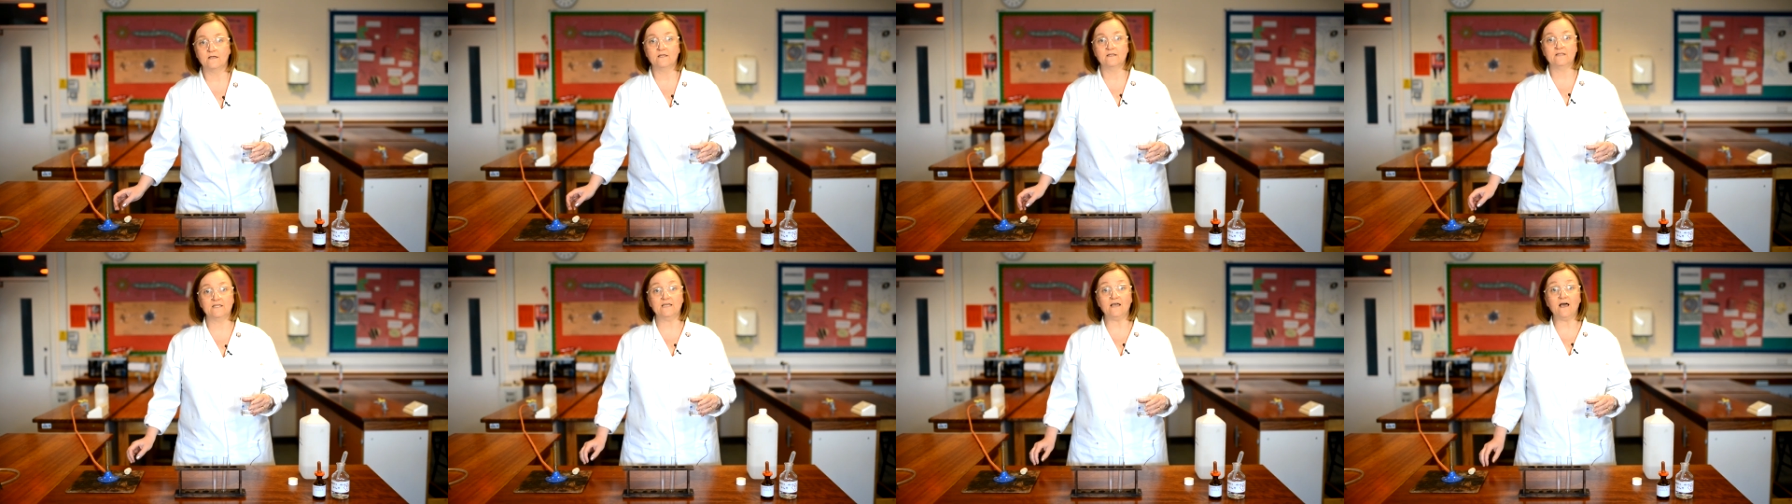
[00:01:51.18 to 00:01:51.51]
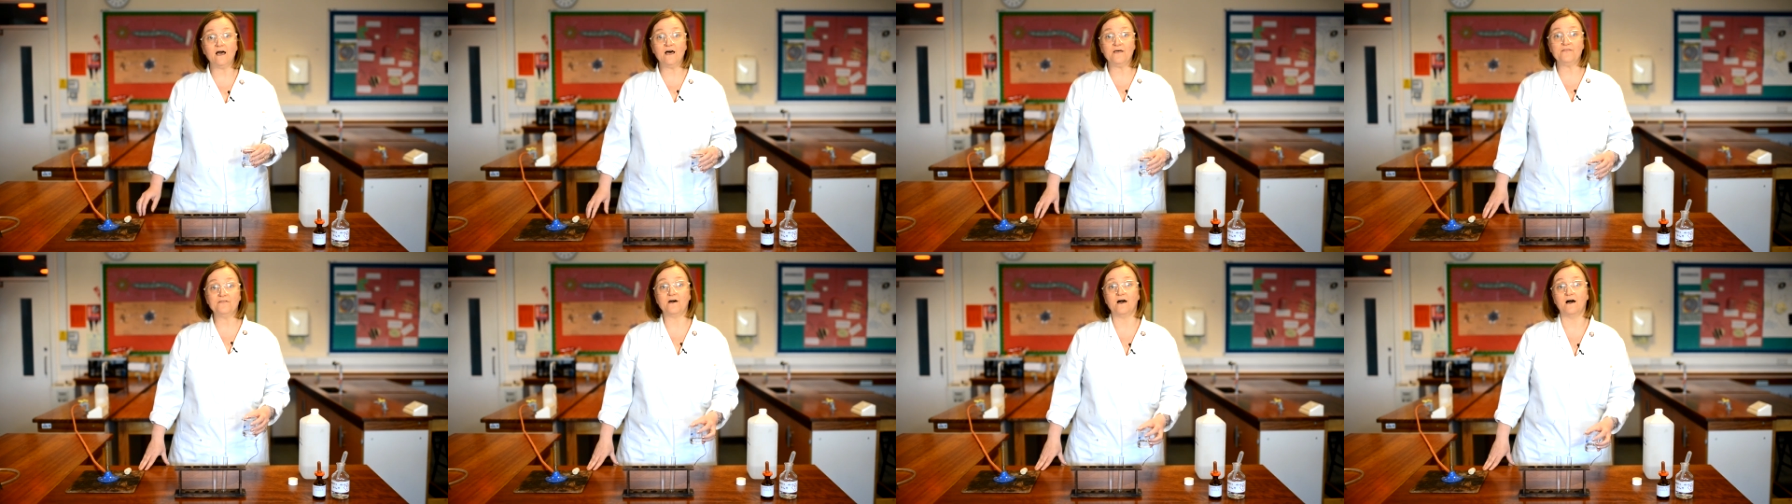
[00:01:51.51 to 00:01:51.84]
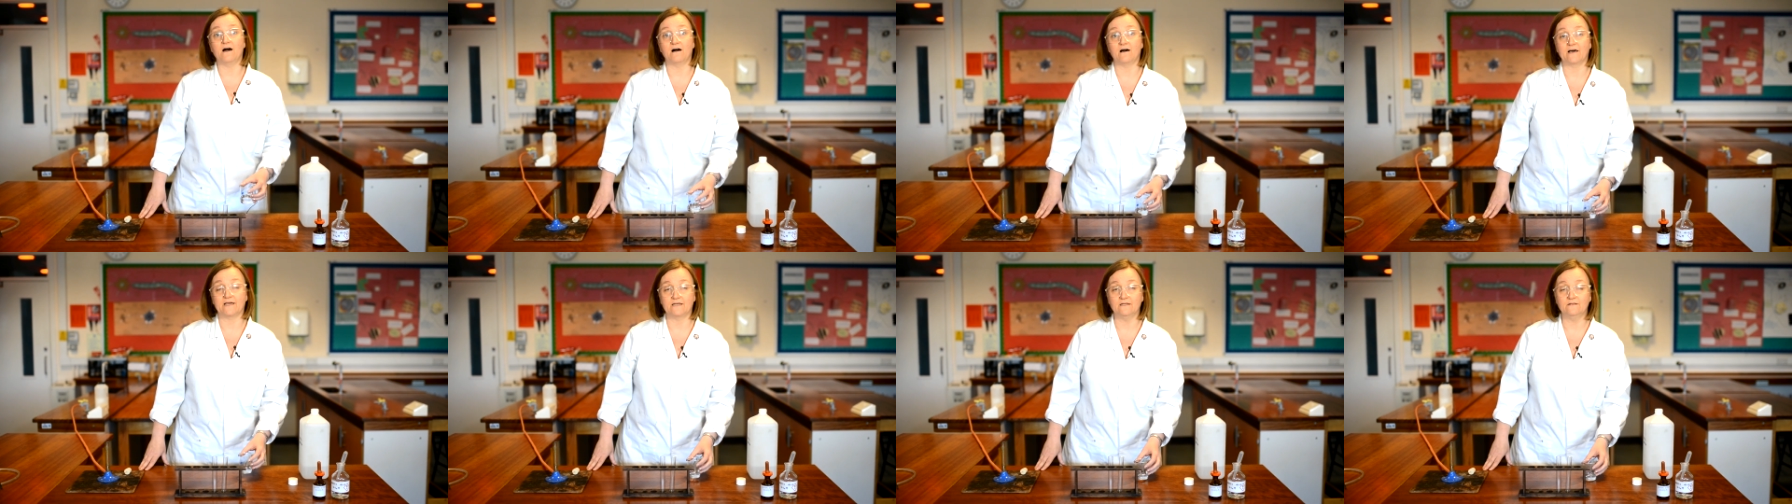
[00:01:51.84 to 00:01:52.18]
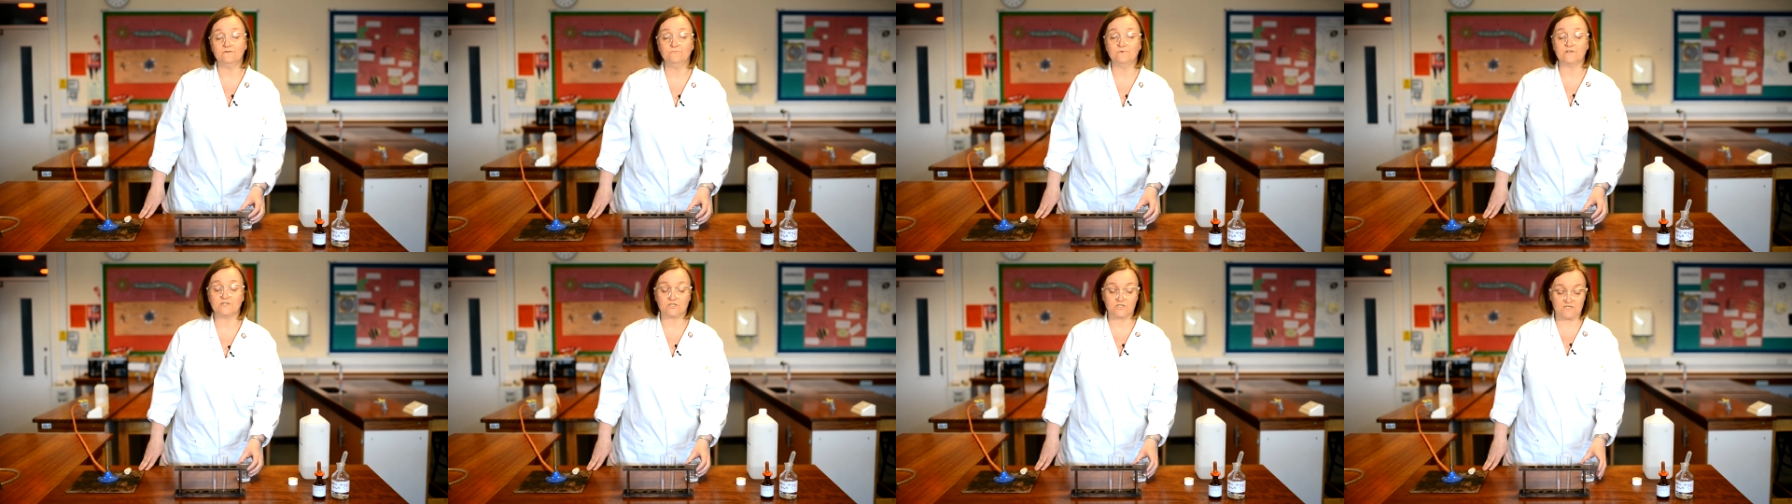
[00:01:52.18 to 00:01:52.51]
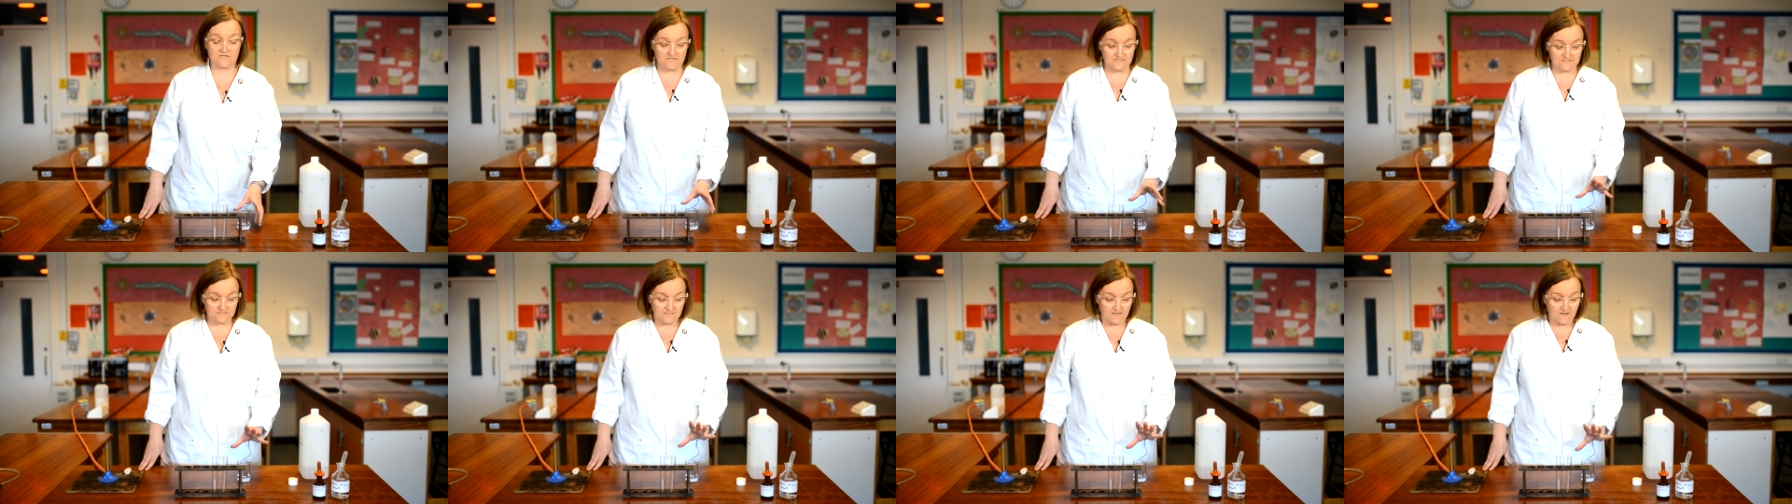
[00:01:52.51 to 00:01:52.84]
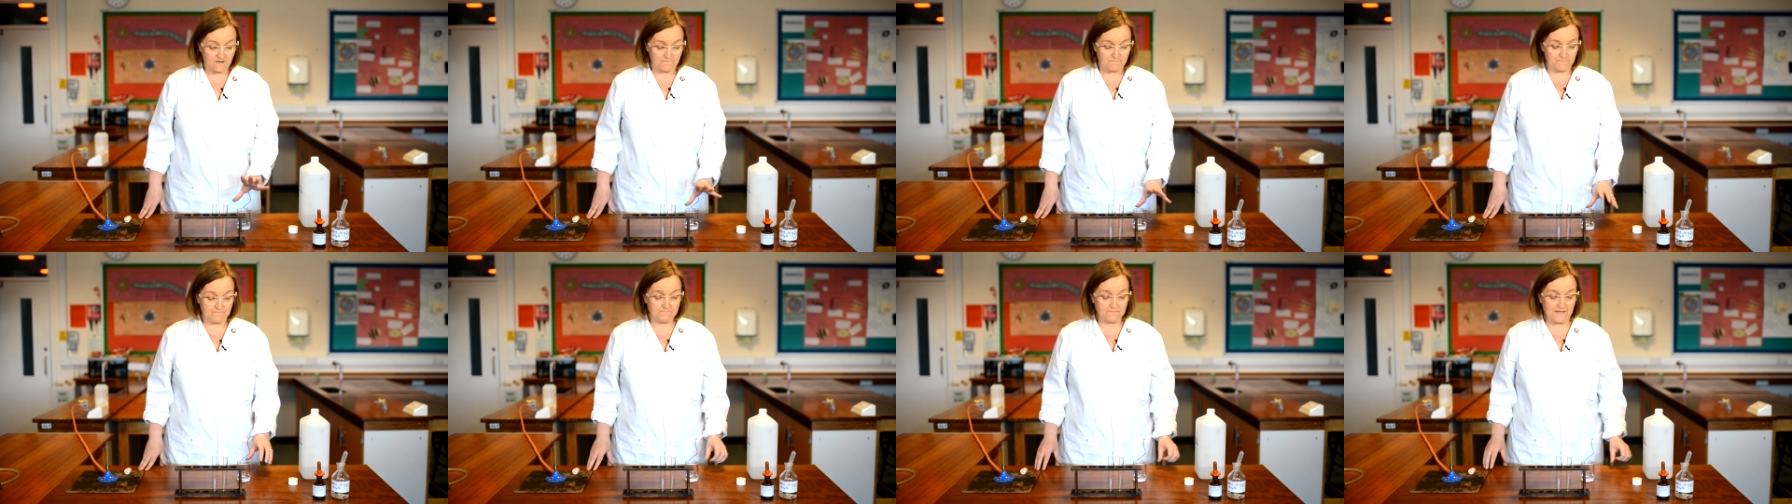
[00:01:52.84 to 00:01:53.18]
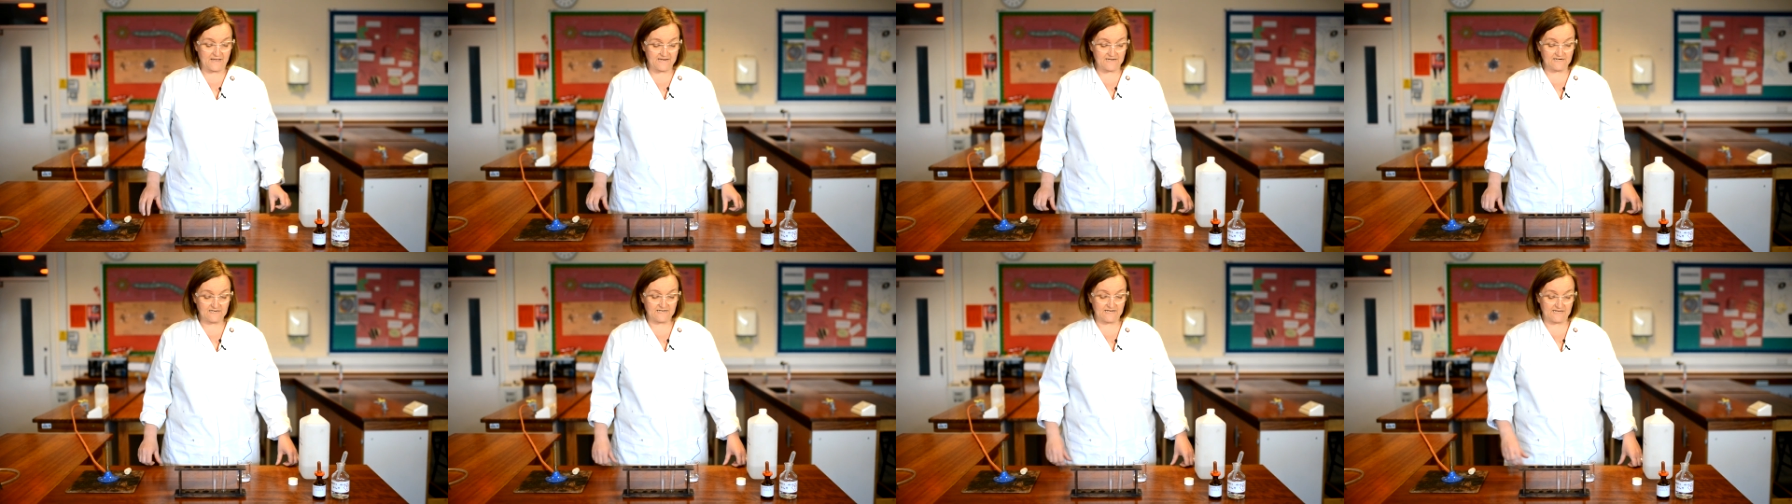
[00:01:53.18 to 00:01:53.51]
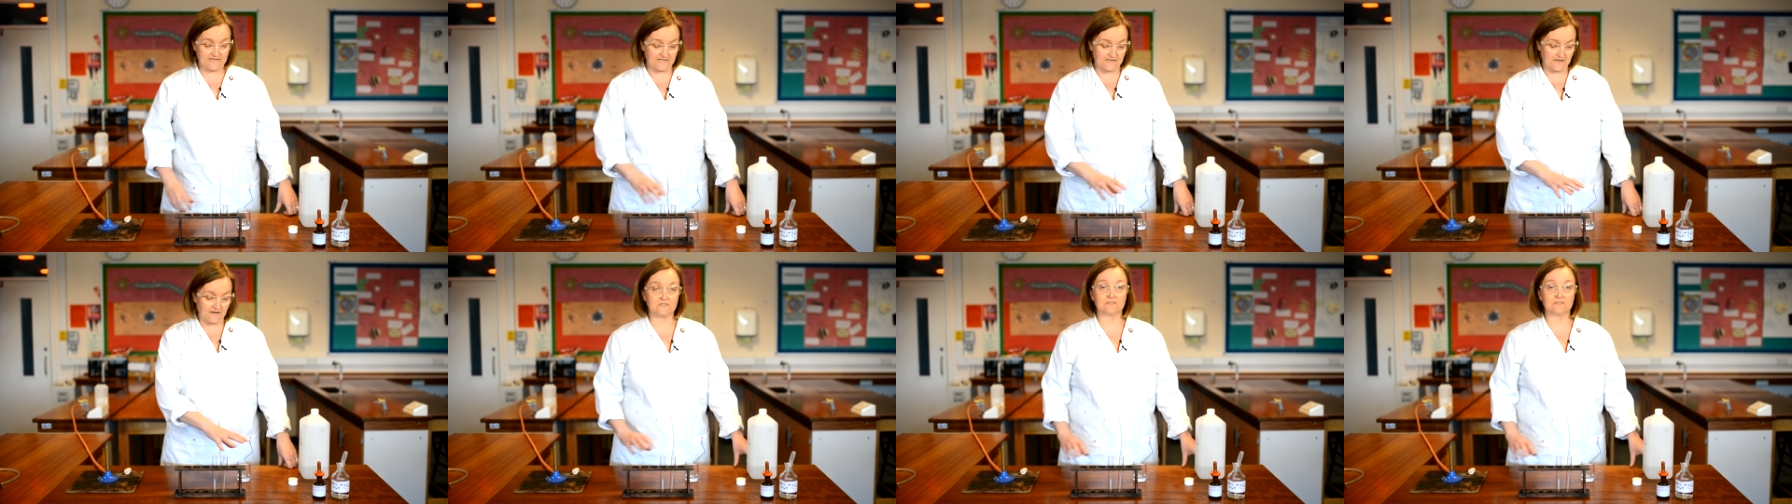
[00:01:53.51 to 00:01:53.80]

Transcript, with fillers: The other ion, which is mainly